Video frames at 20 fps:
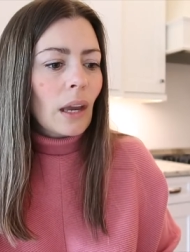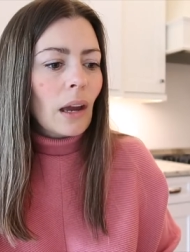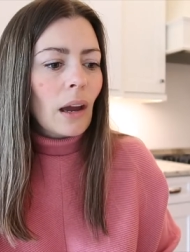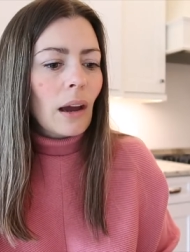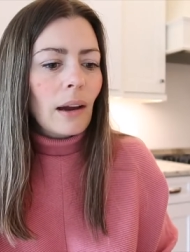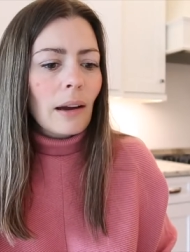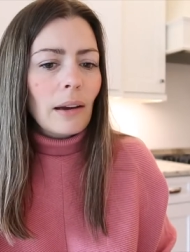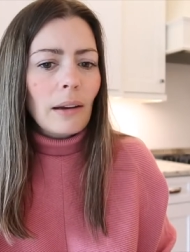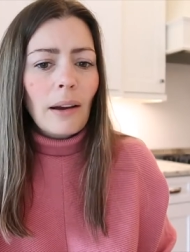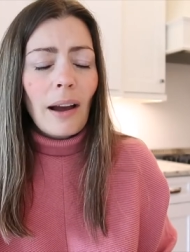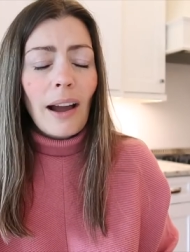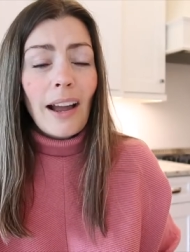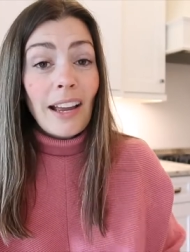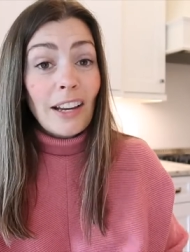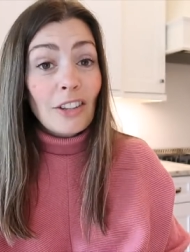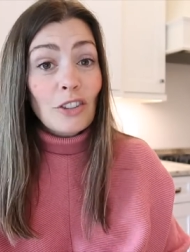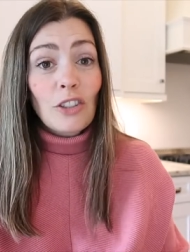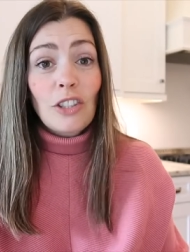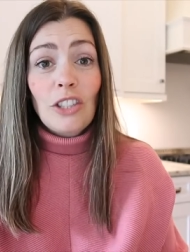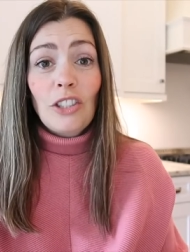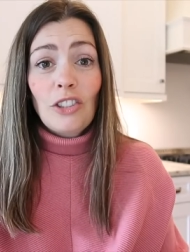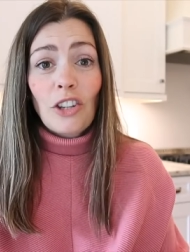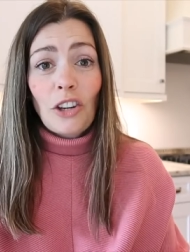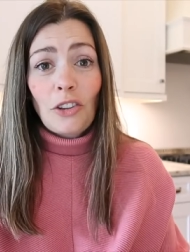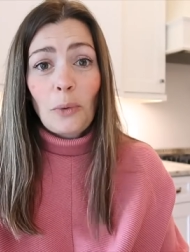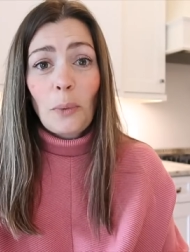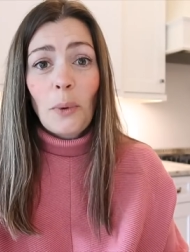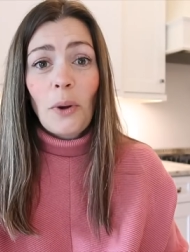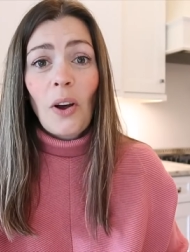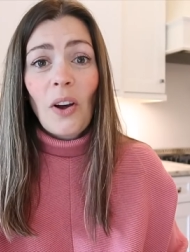I actually
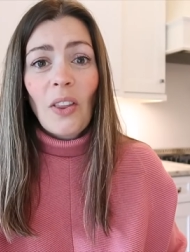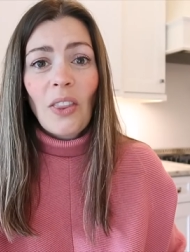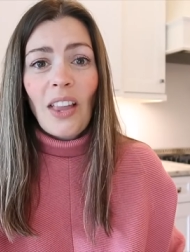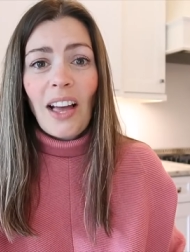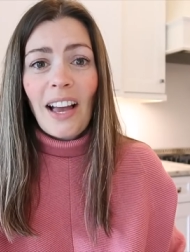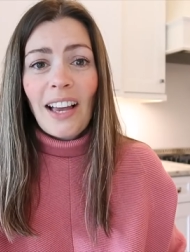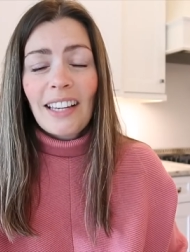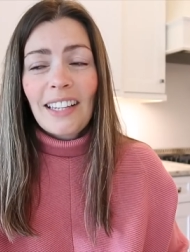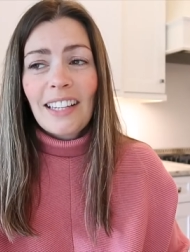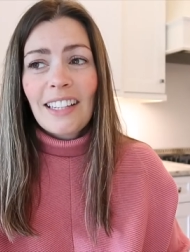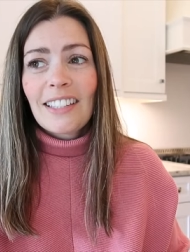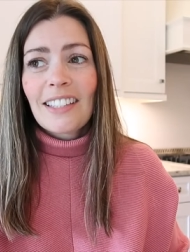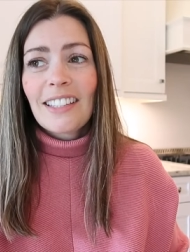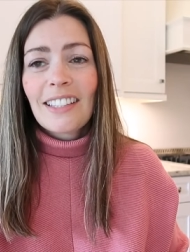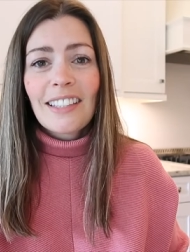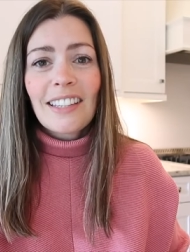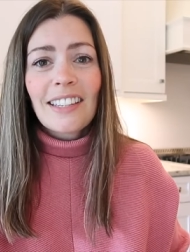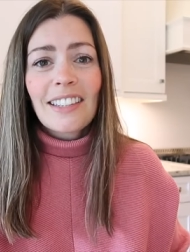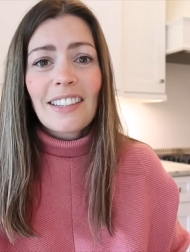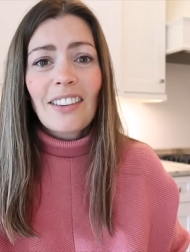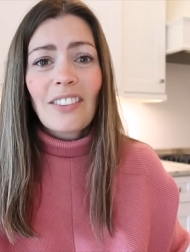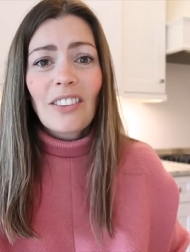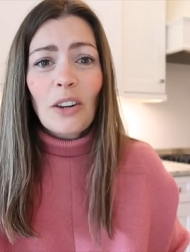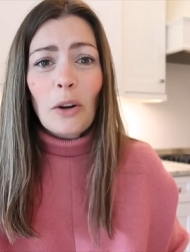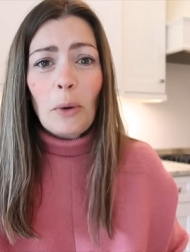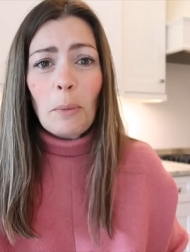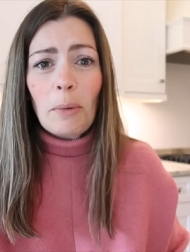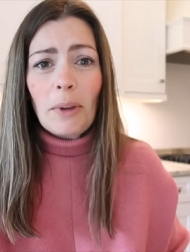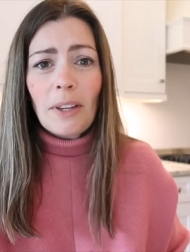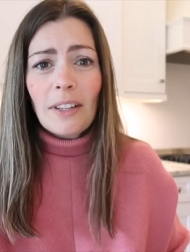just went online, and it's a
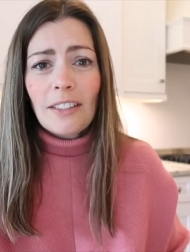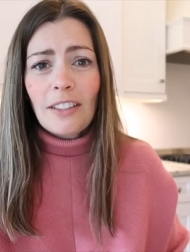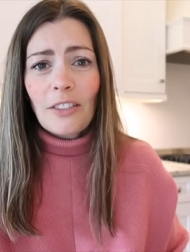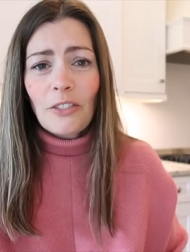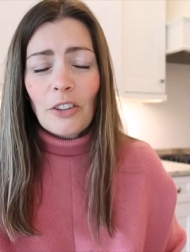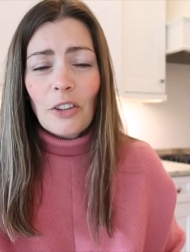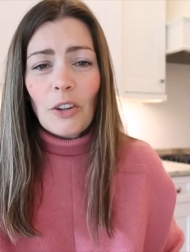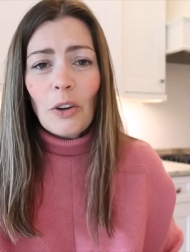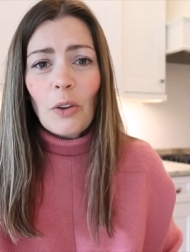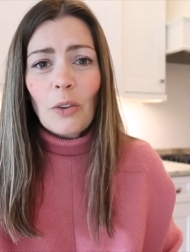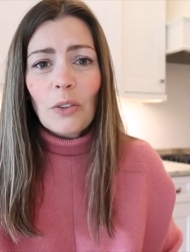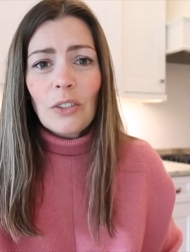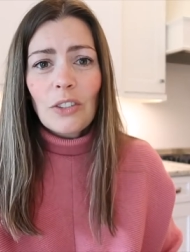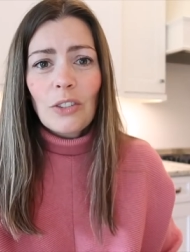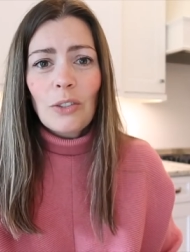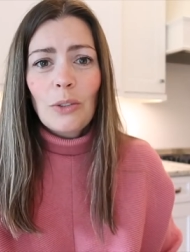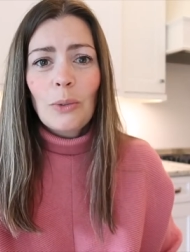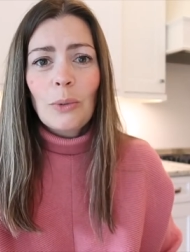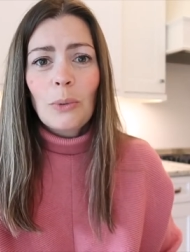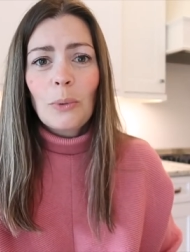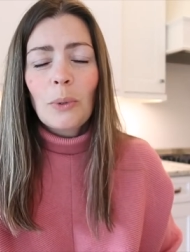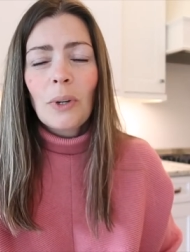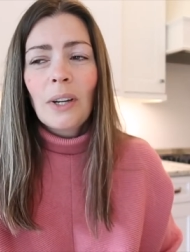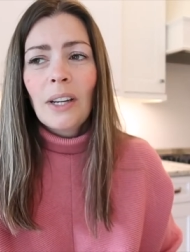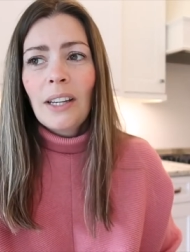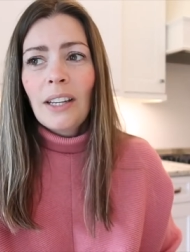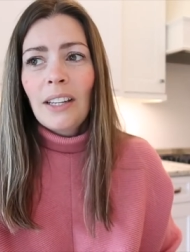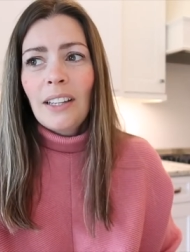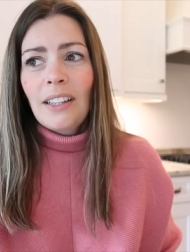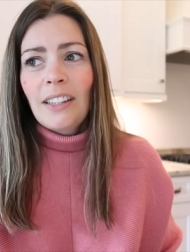little bit difficult to
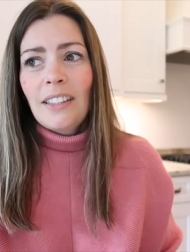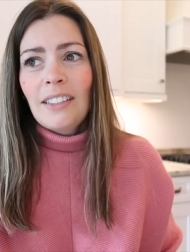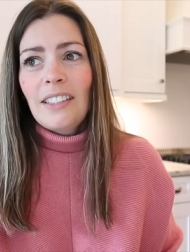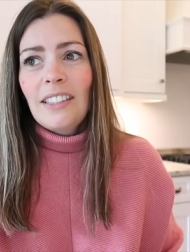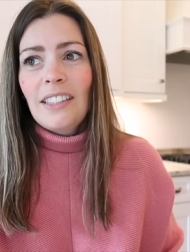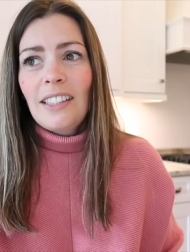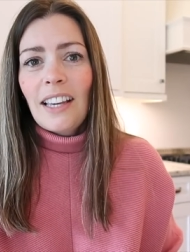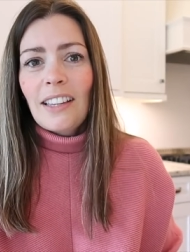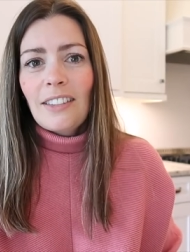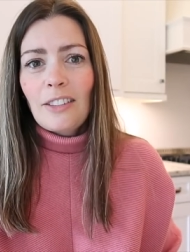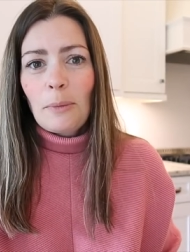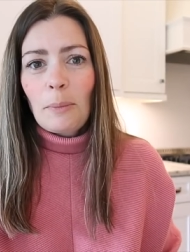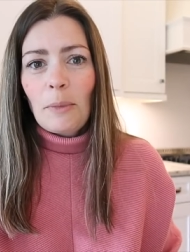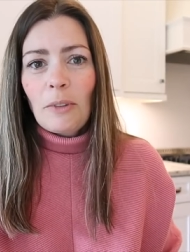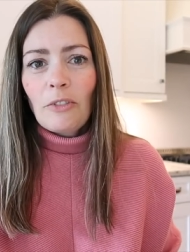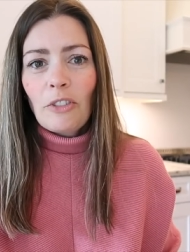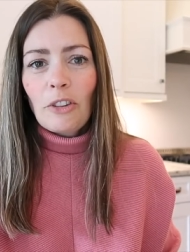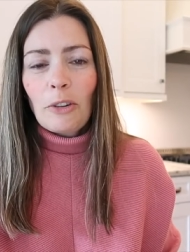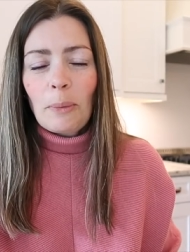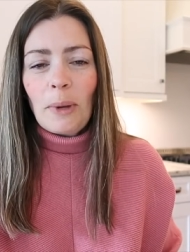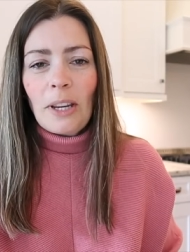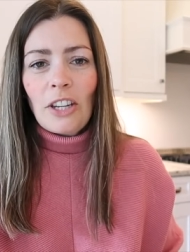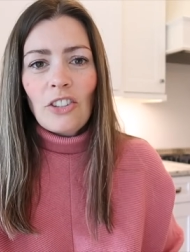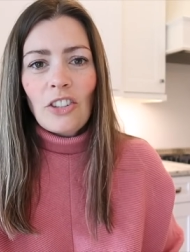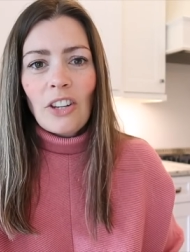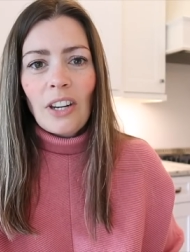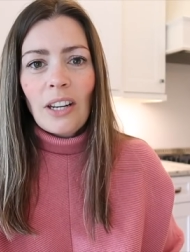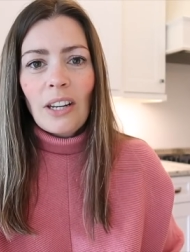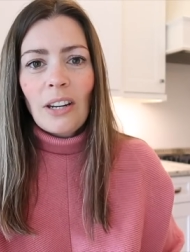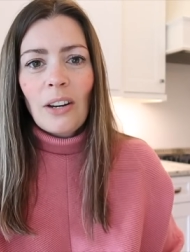get some
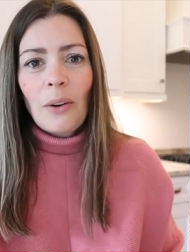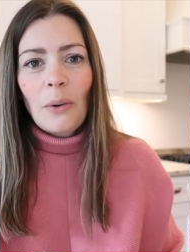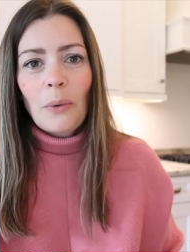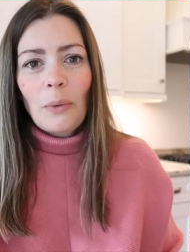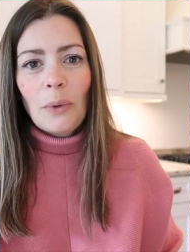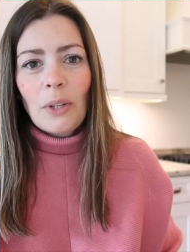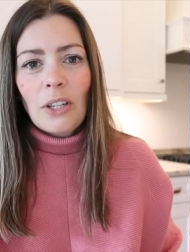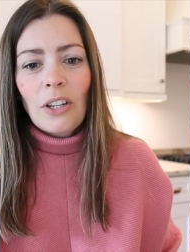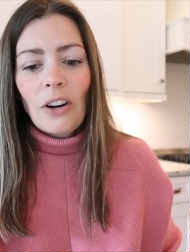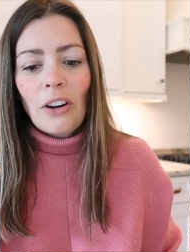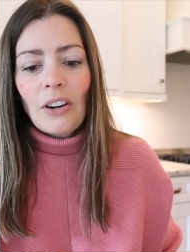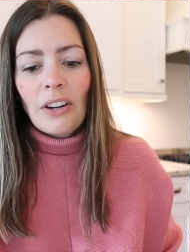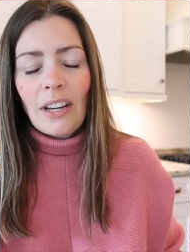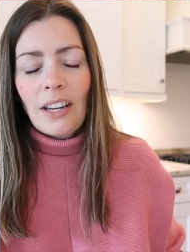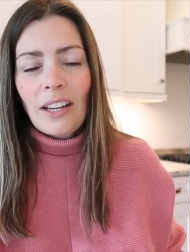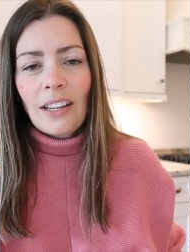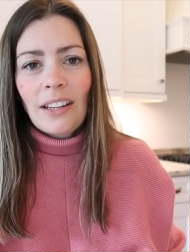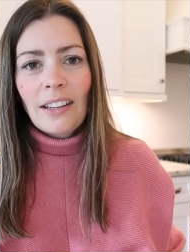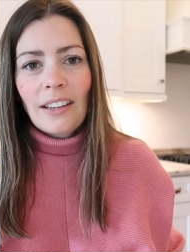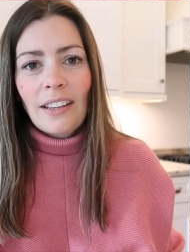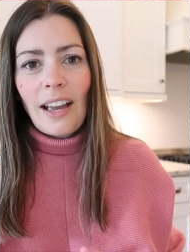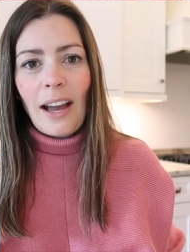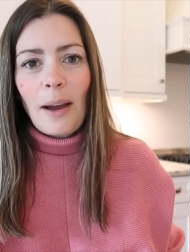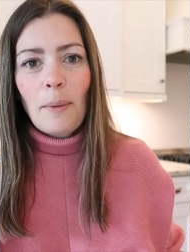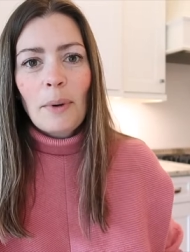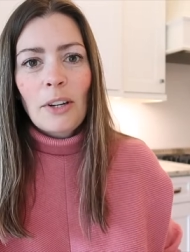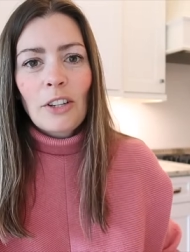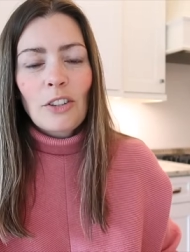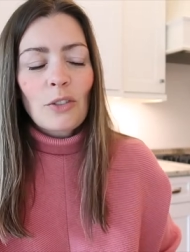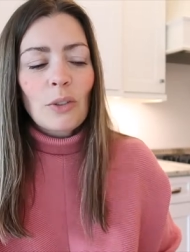information regarding
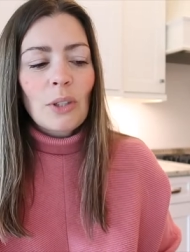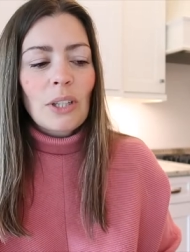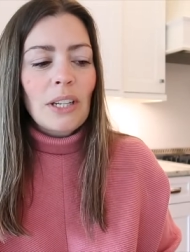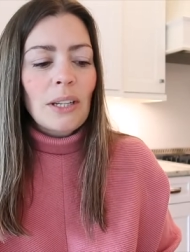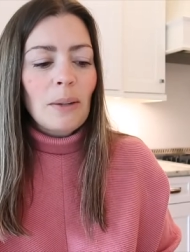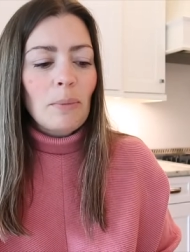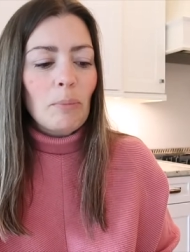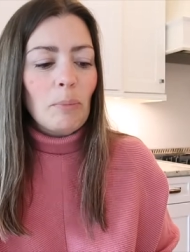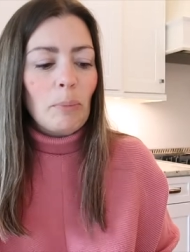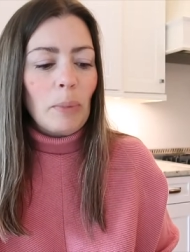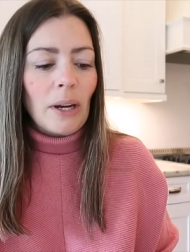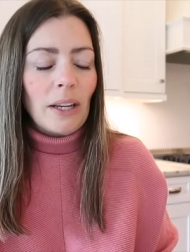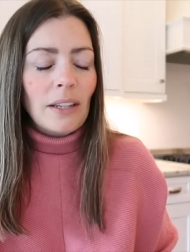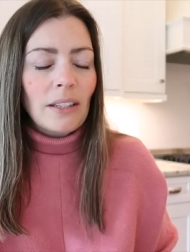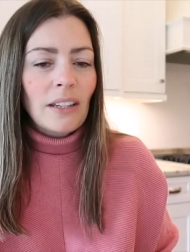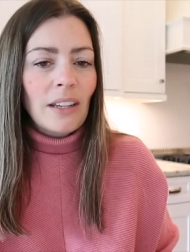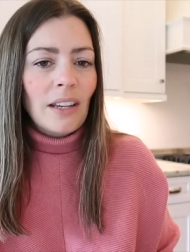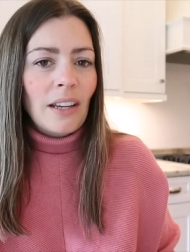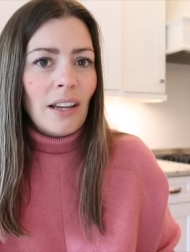cabinetry, but